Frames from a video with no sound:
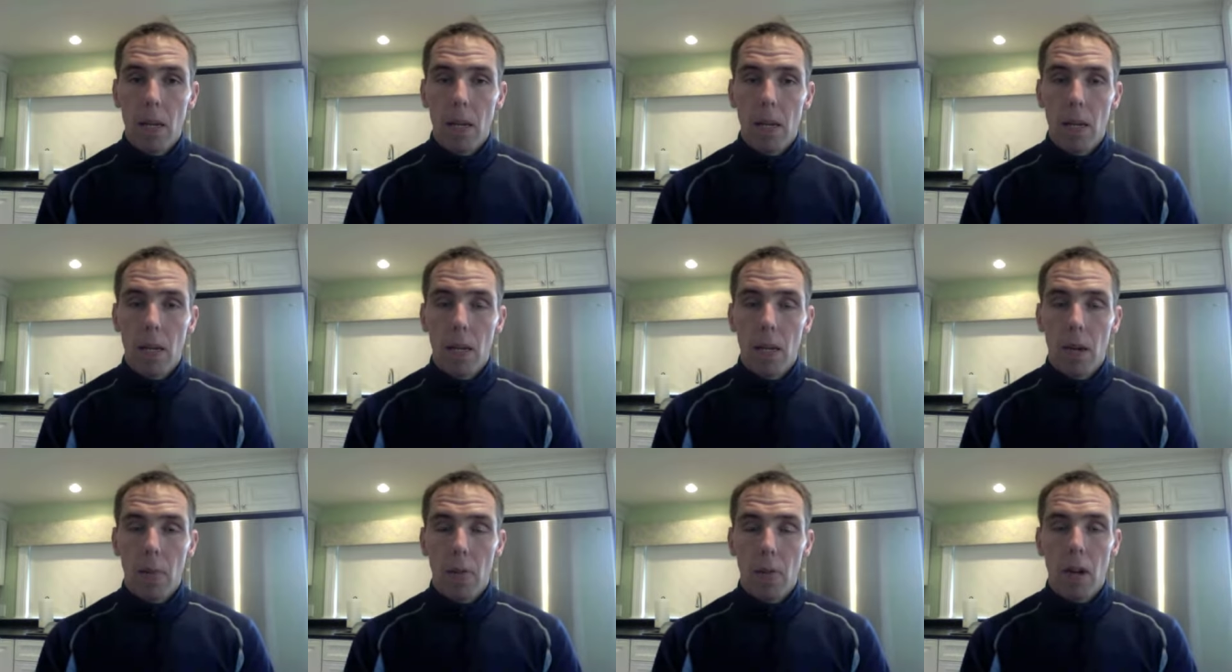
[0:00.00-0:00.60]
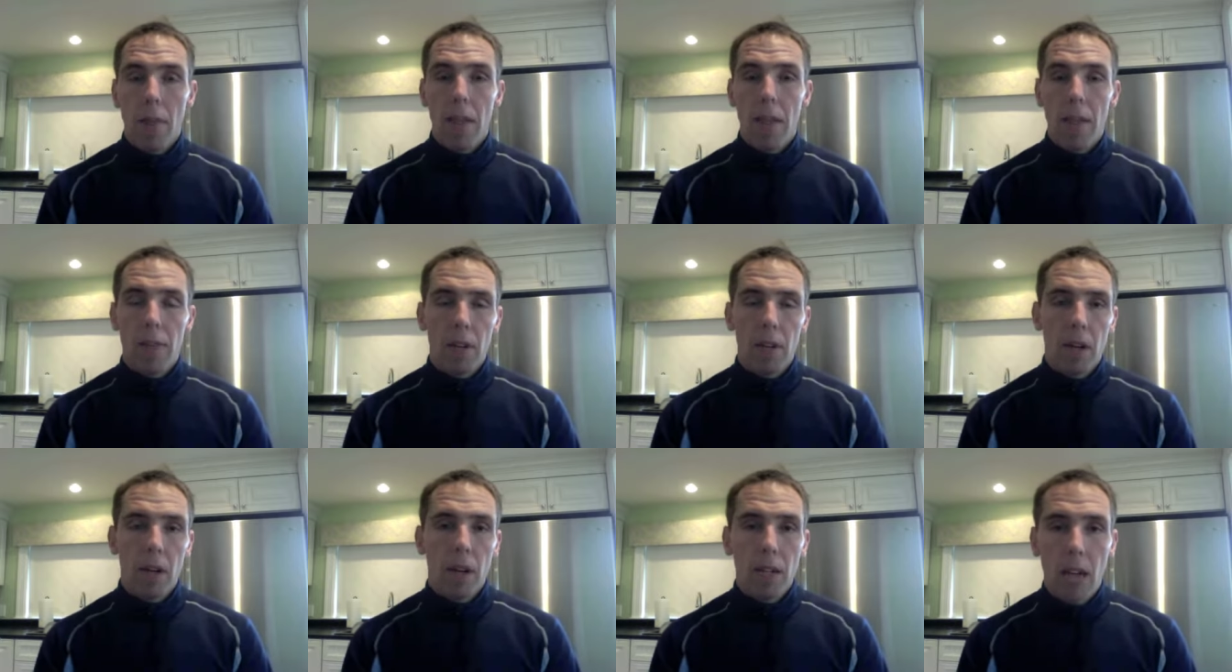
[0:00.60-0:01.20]
you know, I'm trying to think of
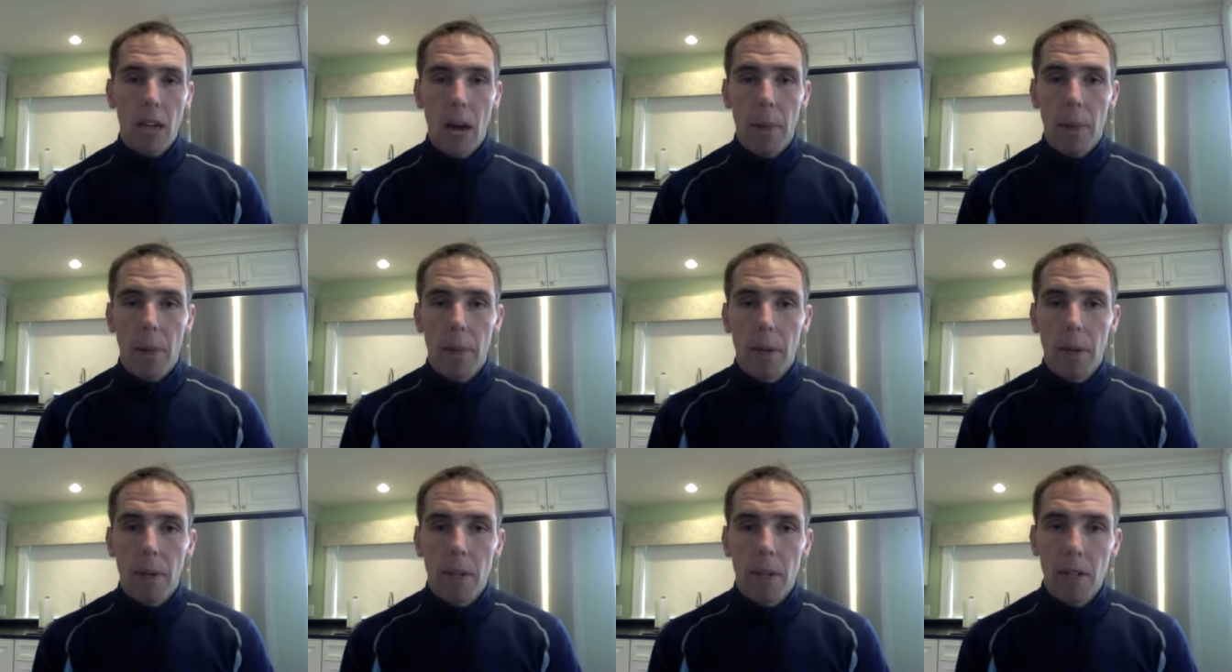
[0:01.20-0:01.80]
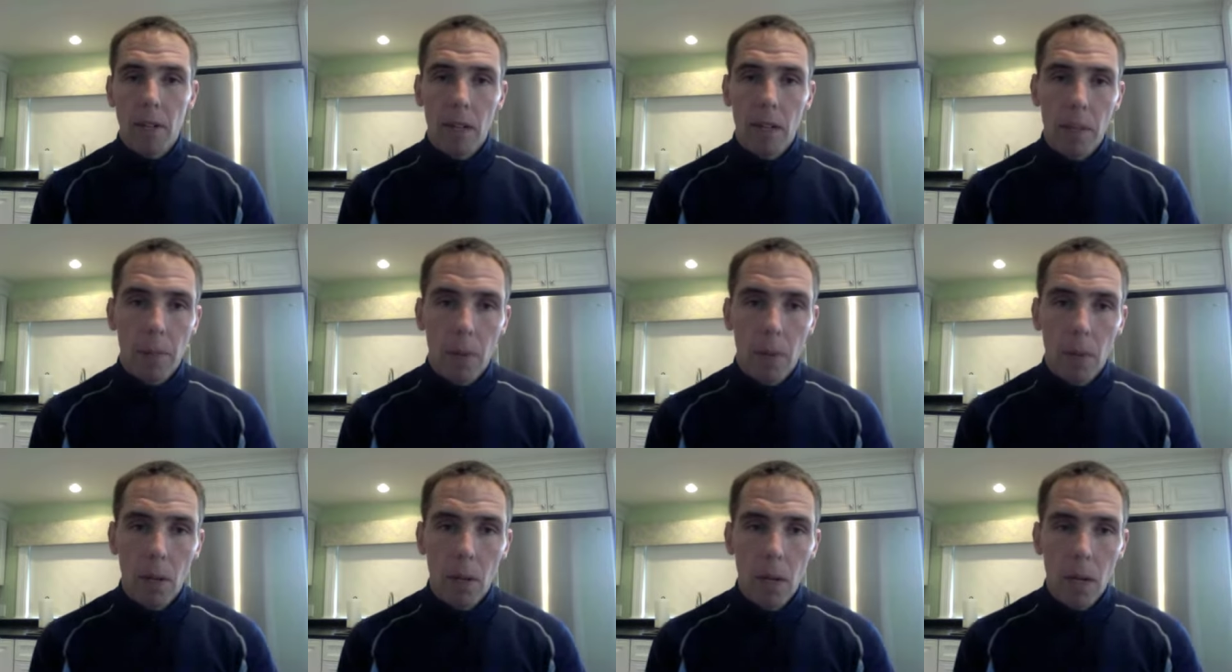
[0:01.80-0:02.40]
a, a complementary
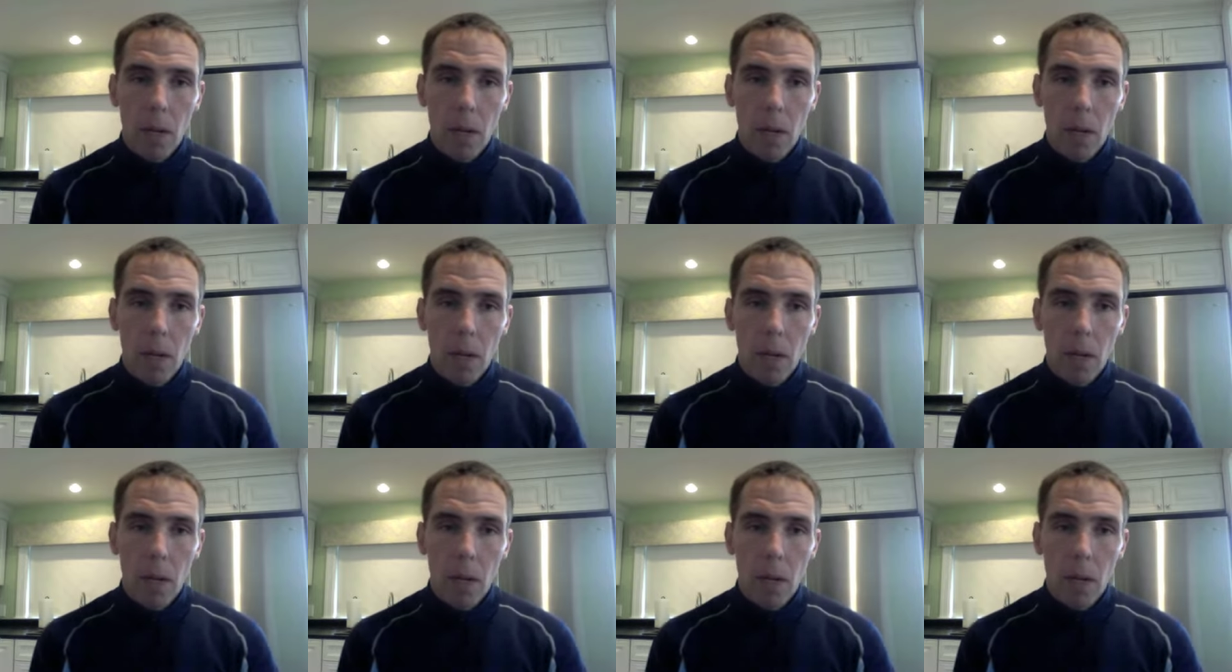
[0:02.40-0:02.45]
example.